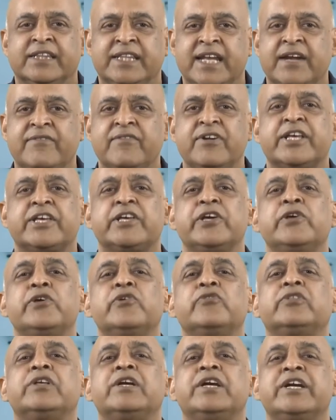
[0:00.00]
that will give
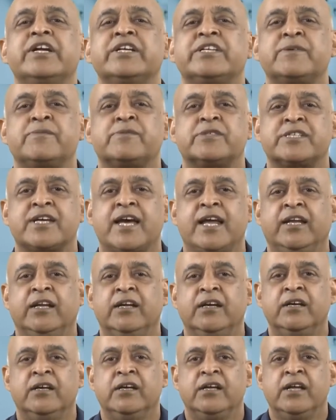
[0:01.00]
you the leadership style.
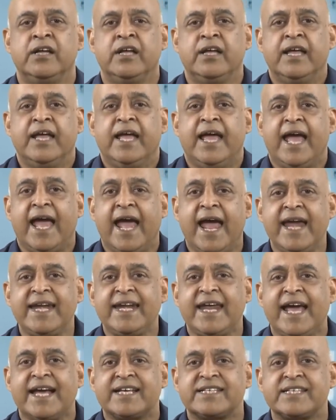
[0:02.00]

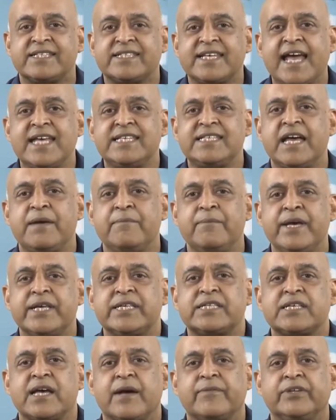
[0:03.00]
And exercise a
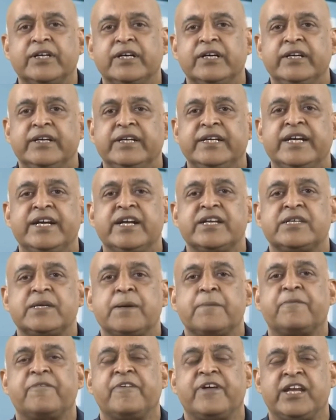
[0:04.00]
mix of the
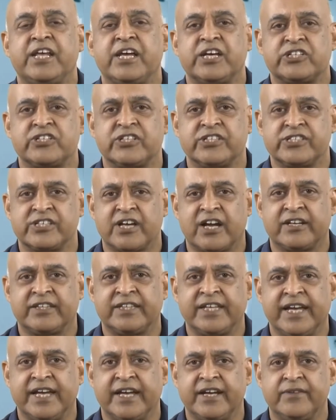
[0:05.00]
leadership variations are
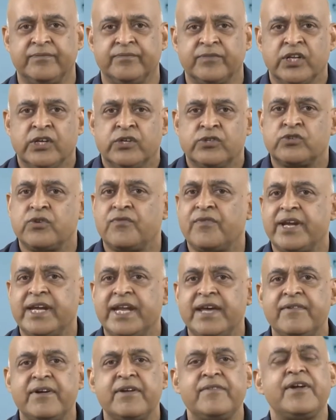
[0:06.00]
there. So,
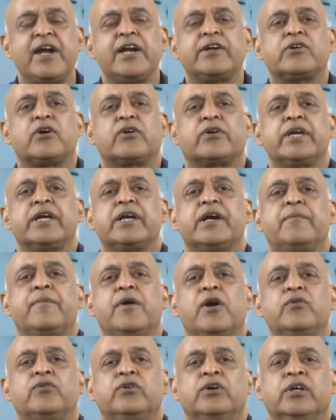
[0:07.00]
whenever we are talking
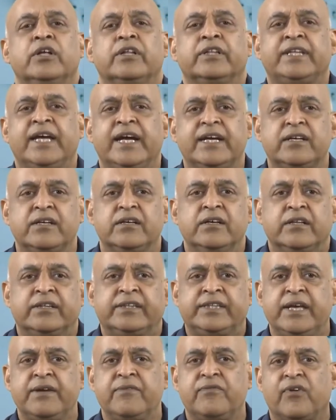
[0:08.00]
about that
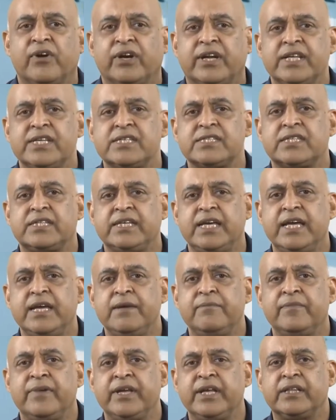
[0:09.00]
the what is the
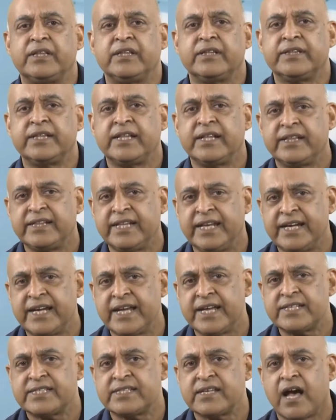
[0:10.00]
myth,
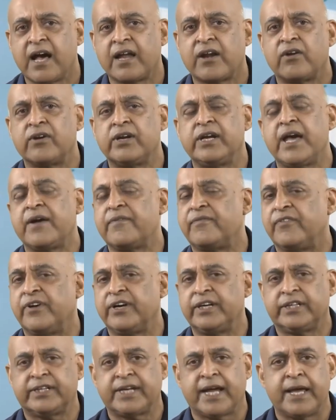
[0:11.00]
leaders are only of
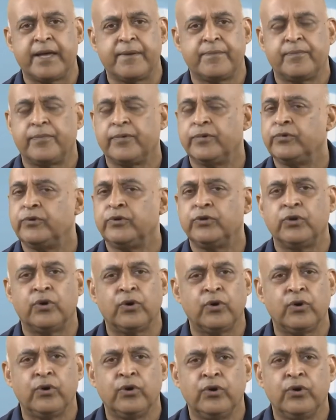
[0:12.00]
one type, no,